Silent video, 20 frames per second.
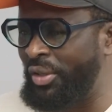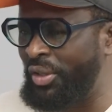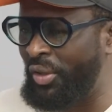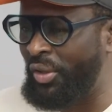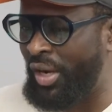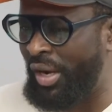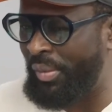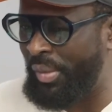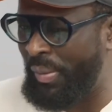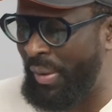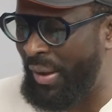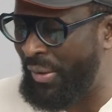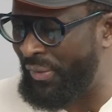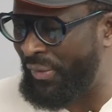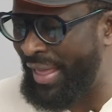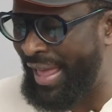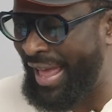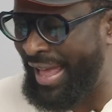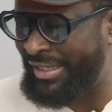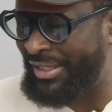how do you come
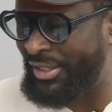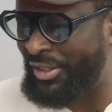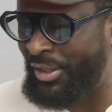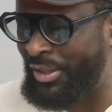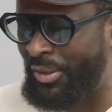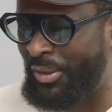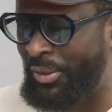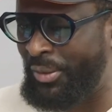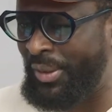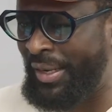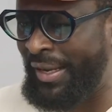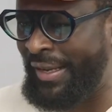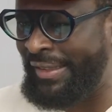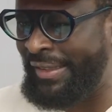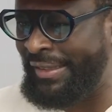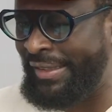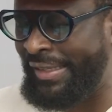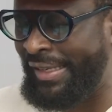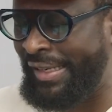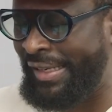about that,
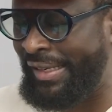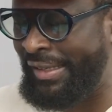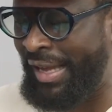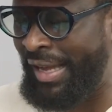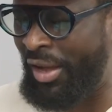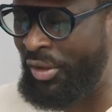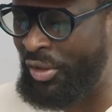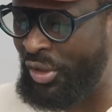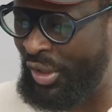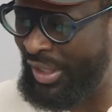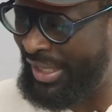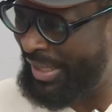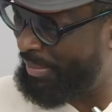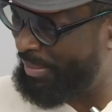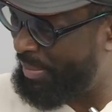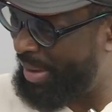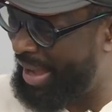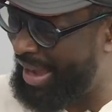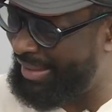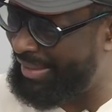and how do you
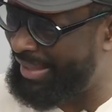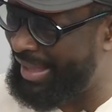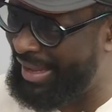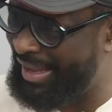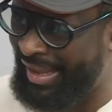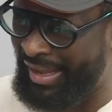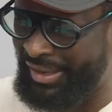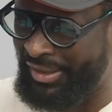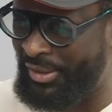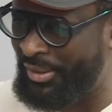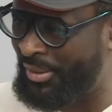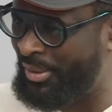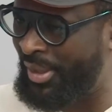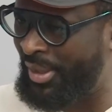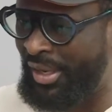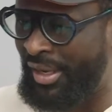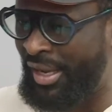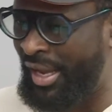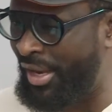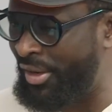combine that?
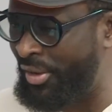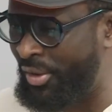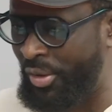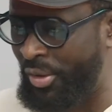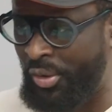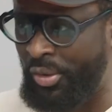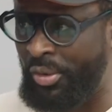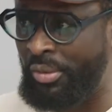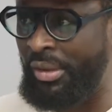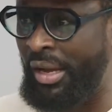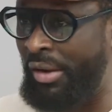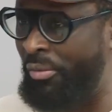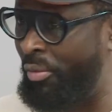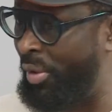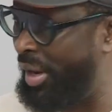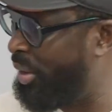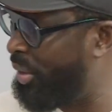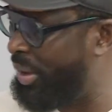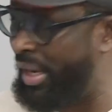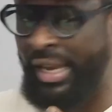Are we